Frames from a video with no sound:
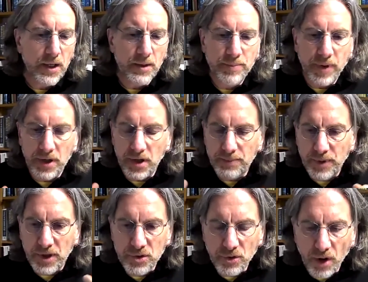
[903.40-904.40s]
But
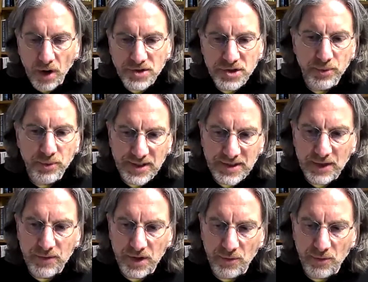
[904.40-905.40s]
across the board, he
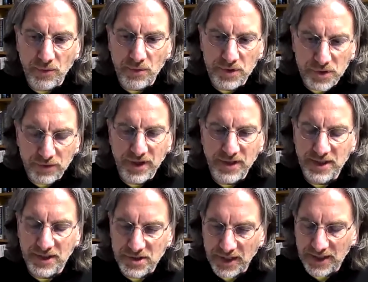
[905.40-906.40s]
said, two things
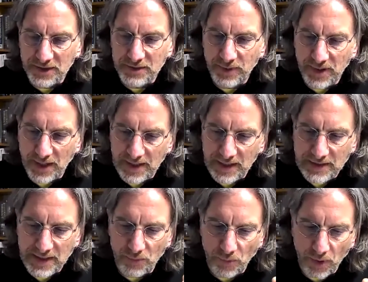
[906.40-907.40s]
that stuck out to me that he
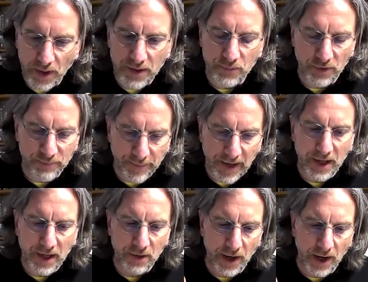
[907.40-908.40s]
said. One, we've been
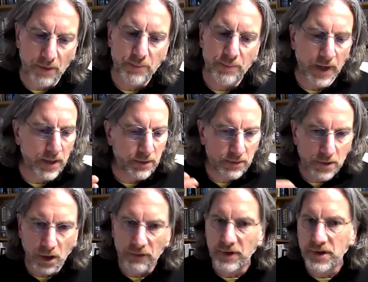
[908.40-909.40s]
making ground, but
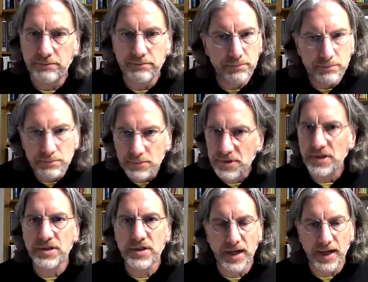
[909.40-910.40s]
COVID
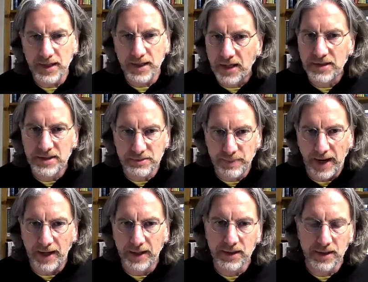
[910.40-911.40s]
just kind of knocked us
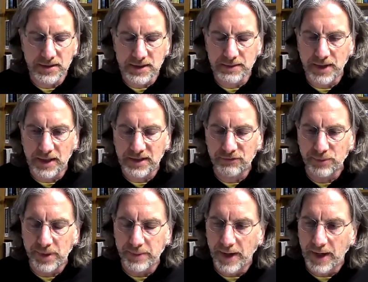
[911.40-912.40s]
back, as it knocked
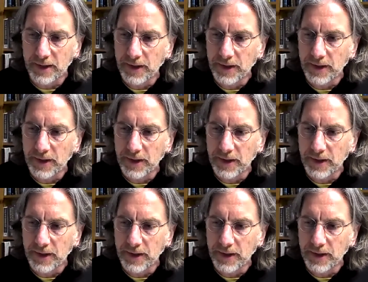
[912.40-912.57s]
everybody back.